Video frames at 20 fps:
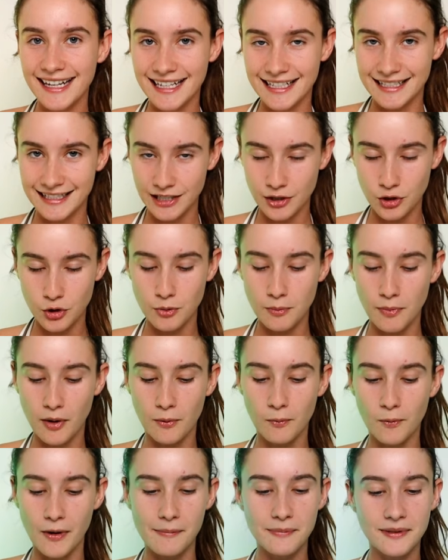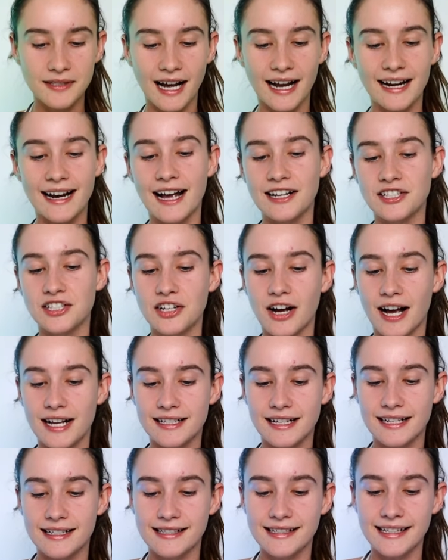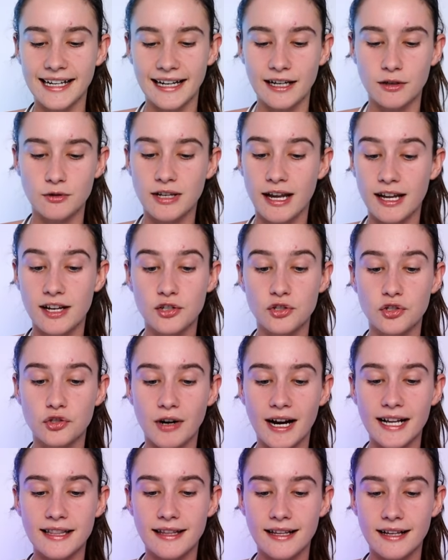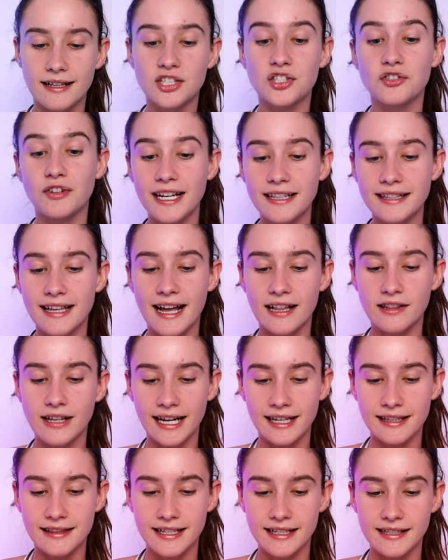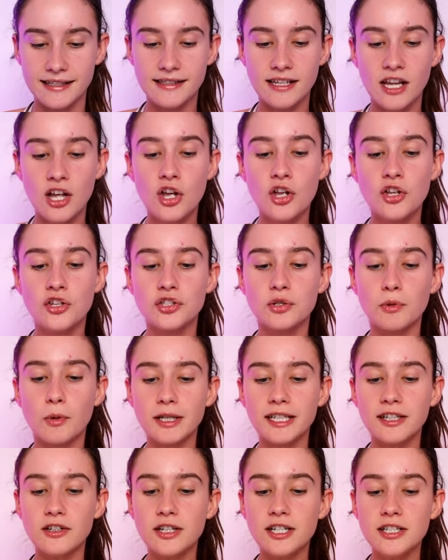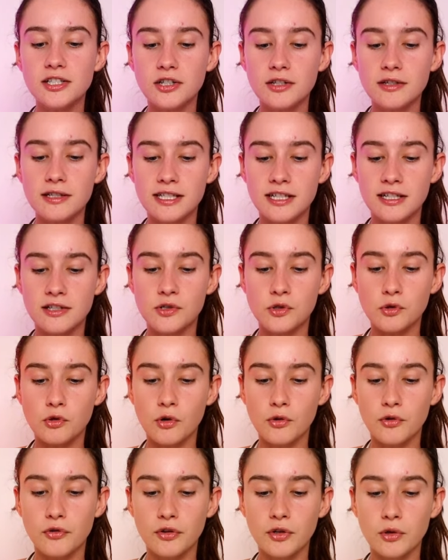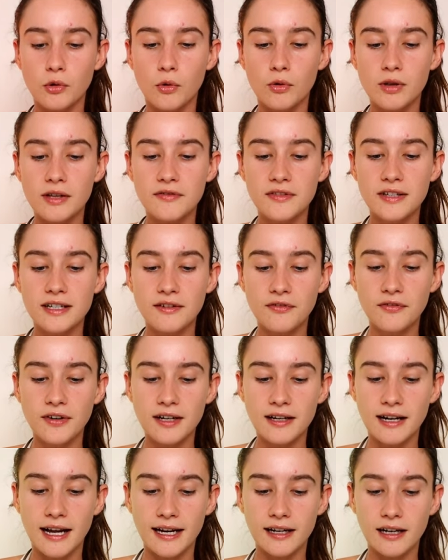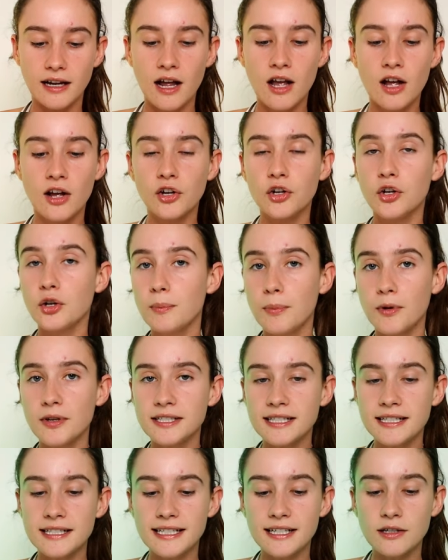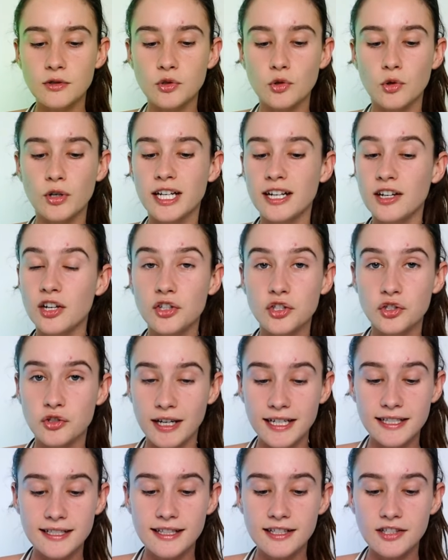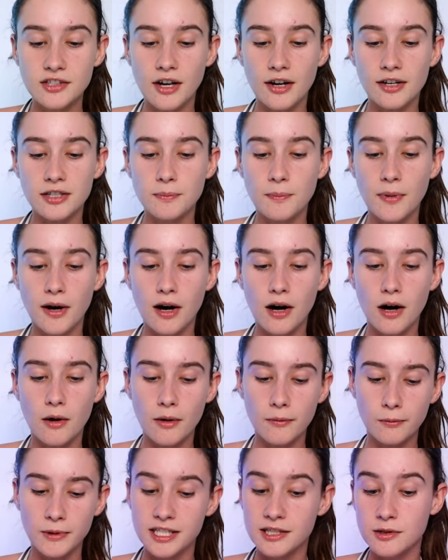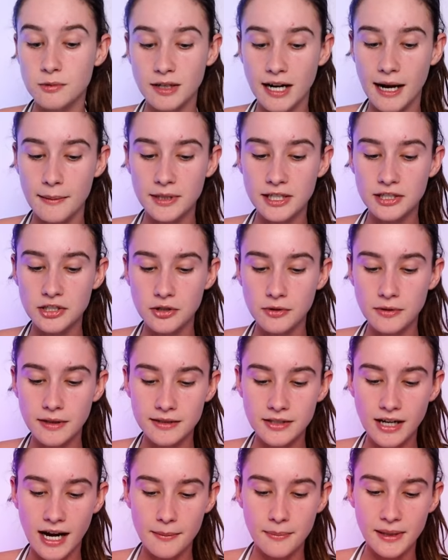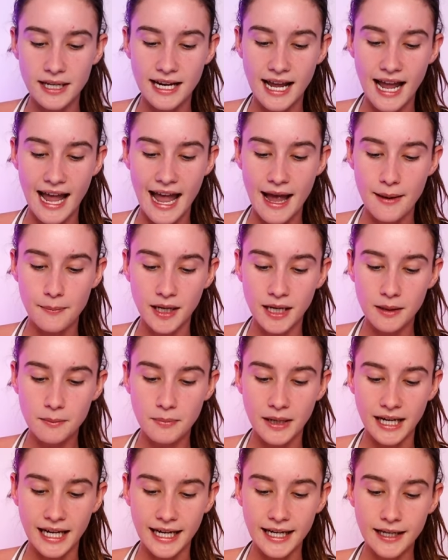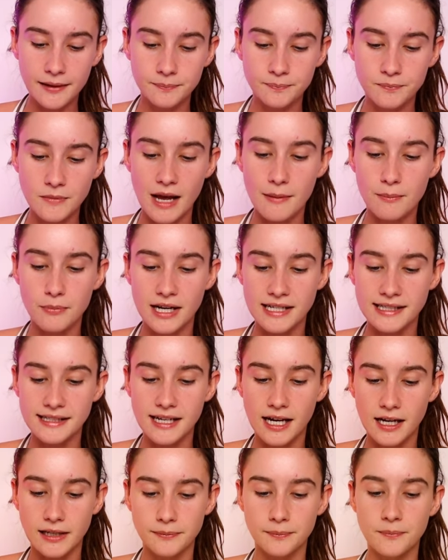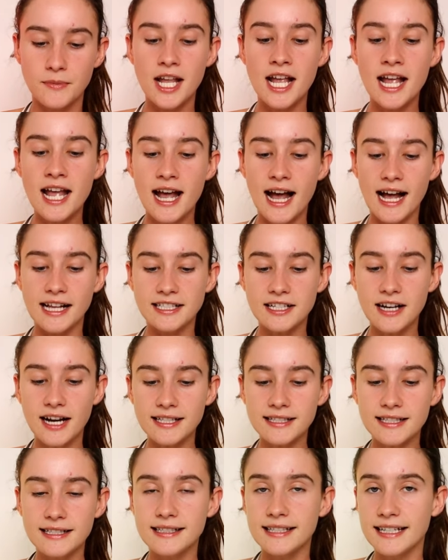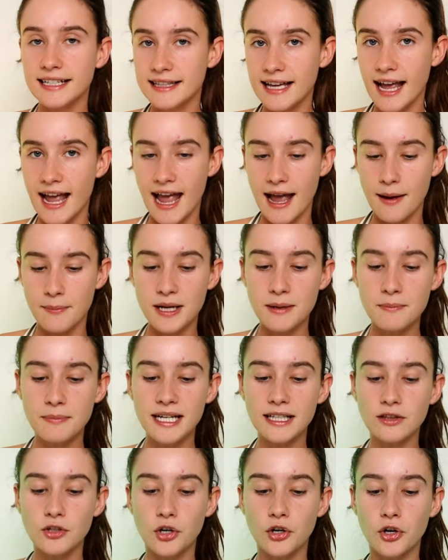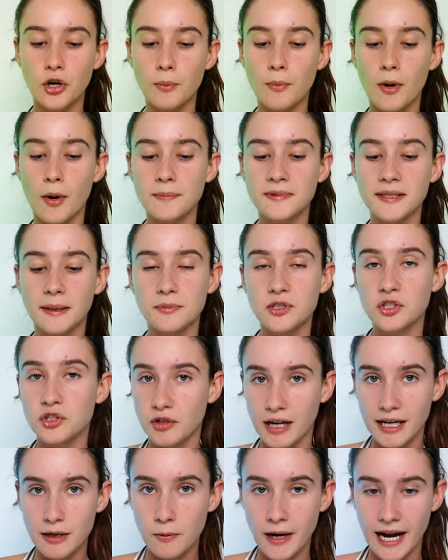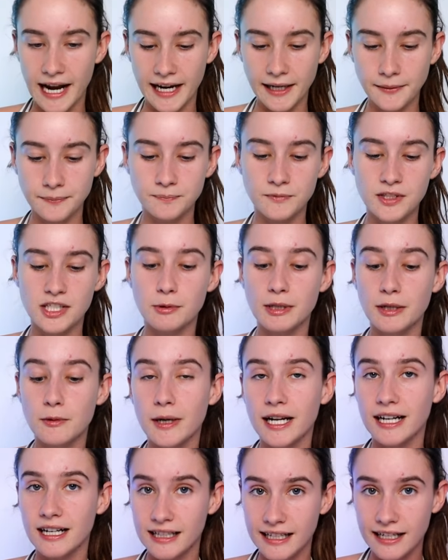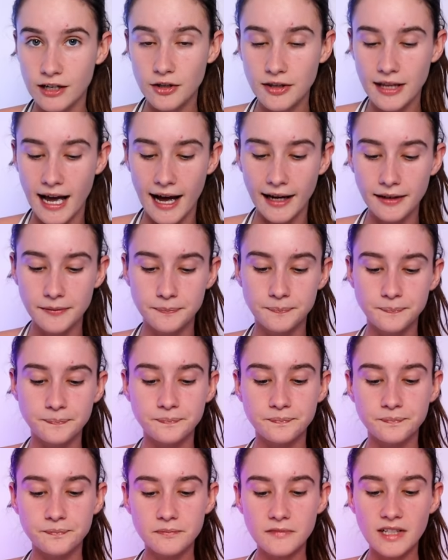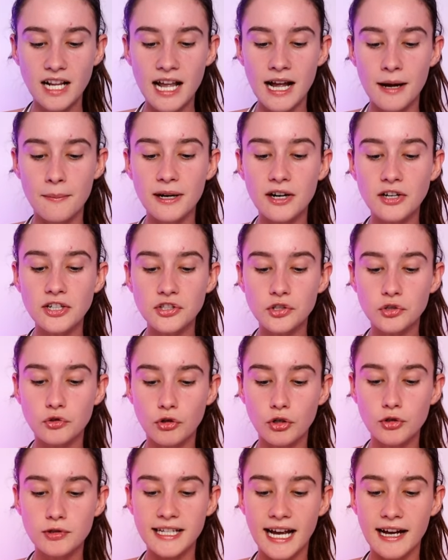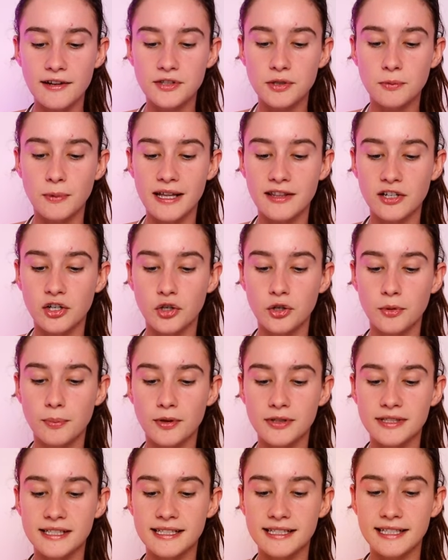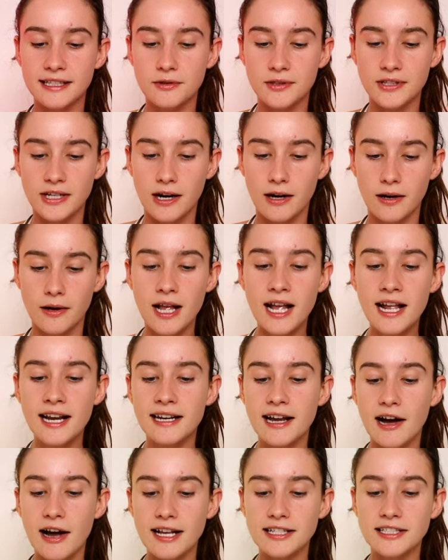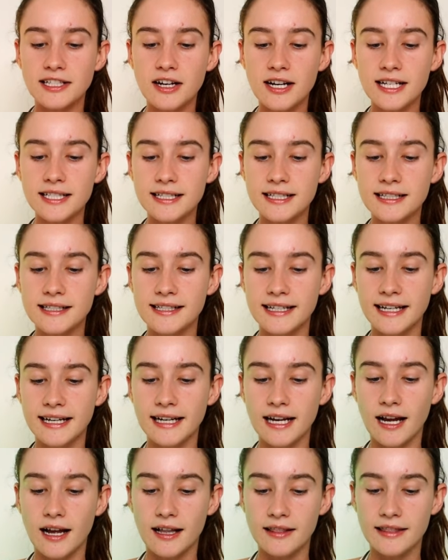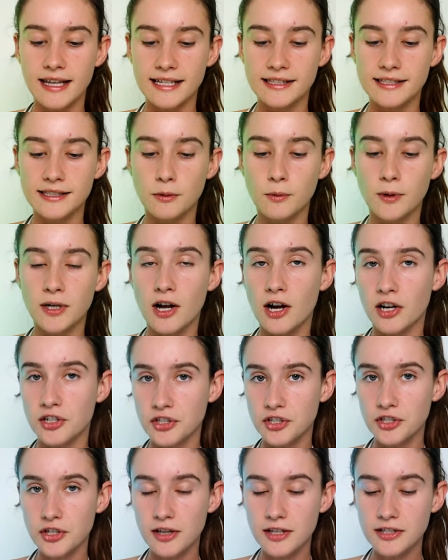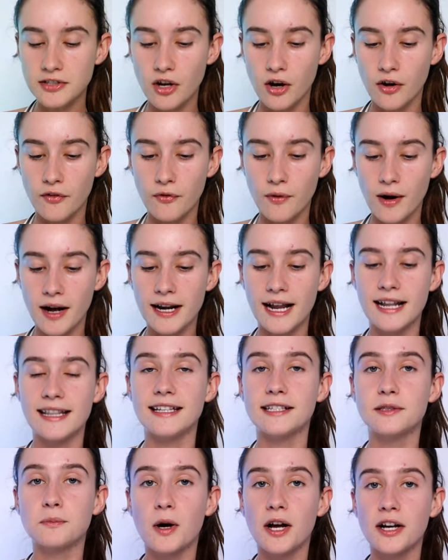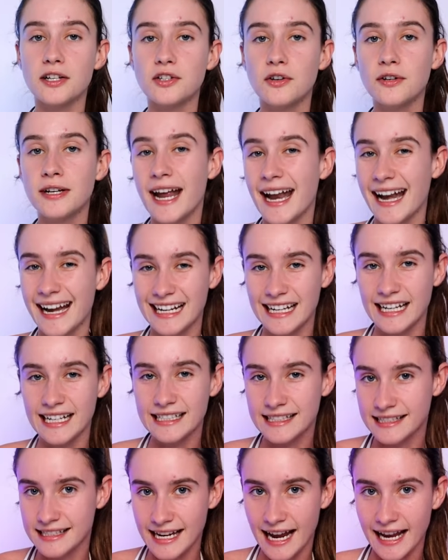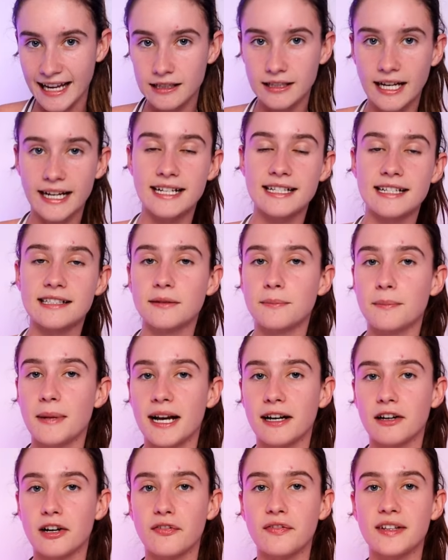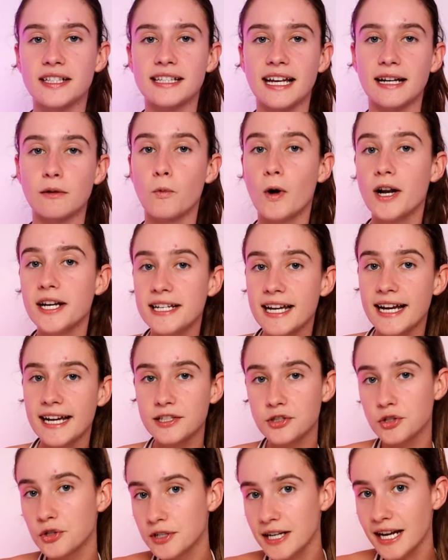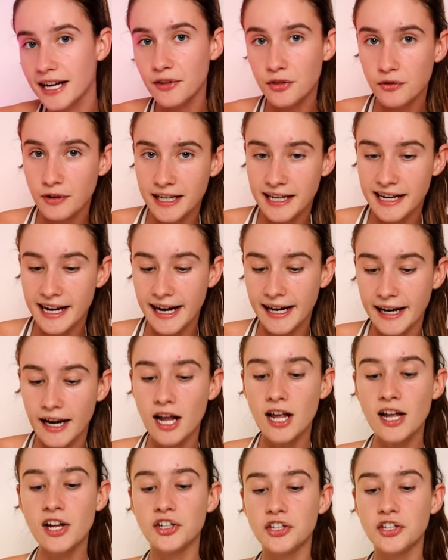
the Easy Coupon website. As you guys can see, it'll take you straight there like this. So what you're going to do is you can scroll through all of the different like coupons and deals, or you can go straight to the search bar, which is what I'm going to do, and type in Airbnb and press done. As you guys can see, the Airbnb logo pops up straight away. So you want to click on that, and we're going to scroll down to where the coupons and deals are. Now, as you guys can see, there's the $100 off one, and this works on any stay. Like, it doesn't matter if it's like 1 day, 2 day, 3 day,